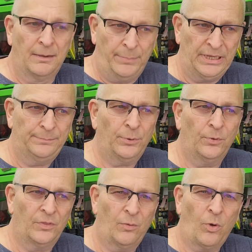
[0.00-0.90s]

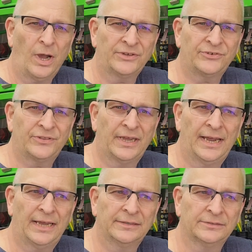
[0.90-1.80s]
people that watched
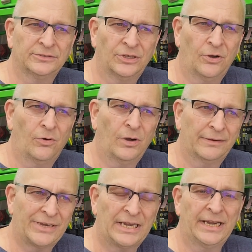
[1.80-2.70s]
that, you know,
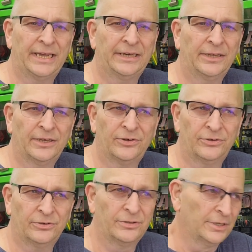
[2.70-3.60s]
I've got
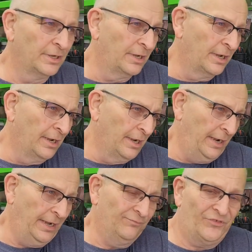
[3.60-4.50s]

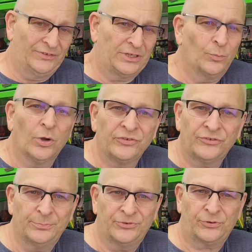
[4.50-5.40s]
951
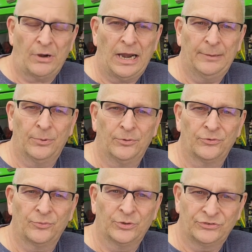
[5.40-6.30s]

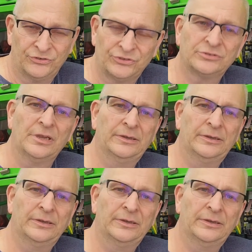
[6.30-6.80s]
subscribers, which is